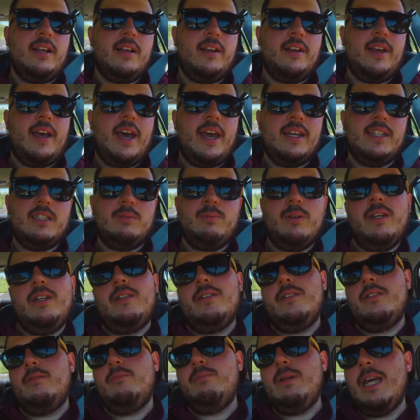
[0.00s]
I
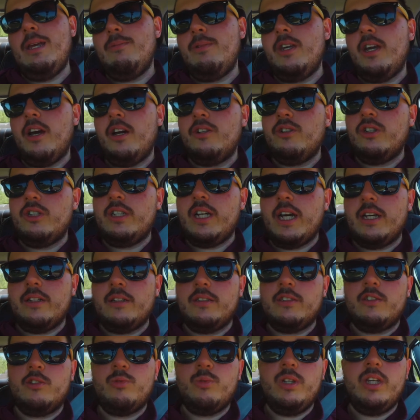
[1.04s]
spend maybe
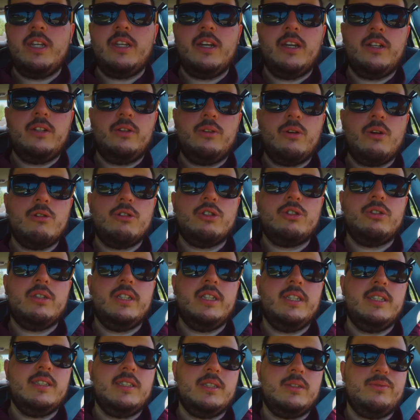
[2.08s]
$100 a week on
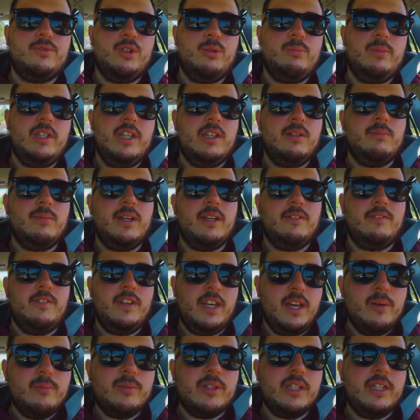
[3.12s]
groceries for me and my
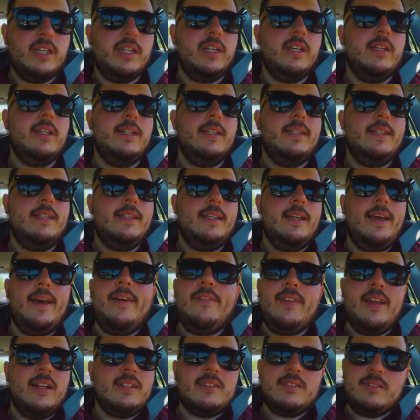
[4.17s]
family,
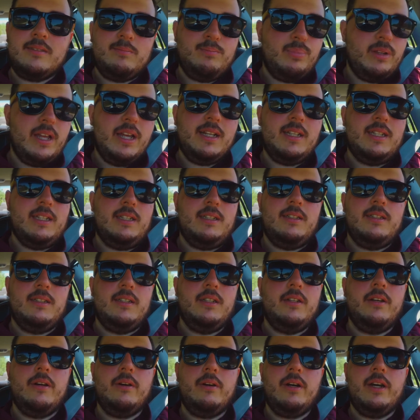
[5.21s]
and that's plenty,
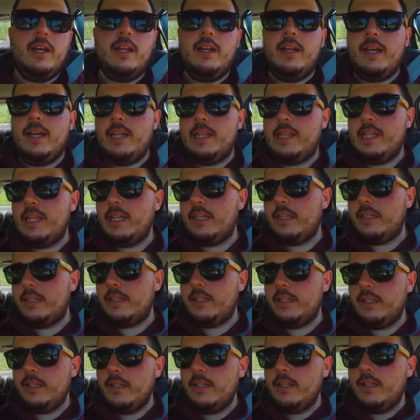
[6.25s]
you know, and I think
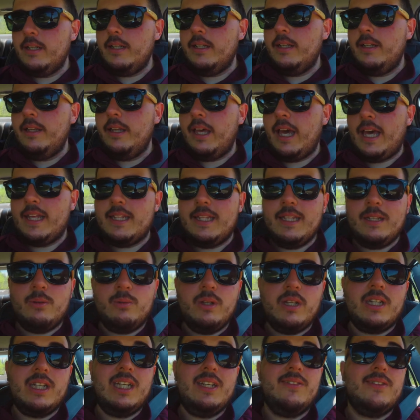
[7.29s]

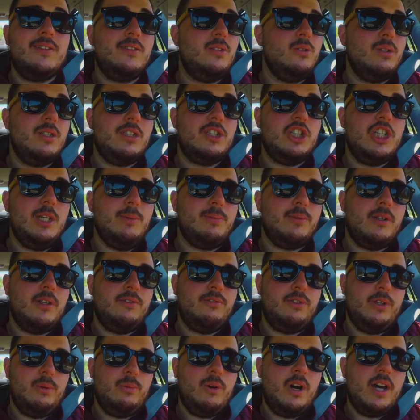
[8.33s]
we could even do it cheaper
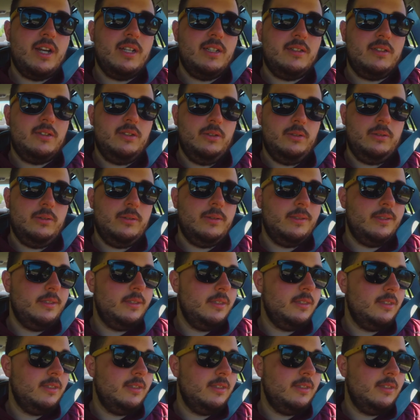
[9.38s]
if we wanted to.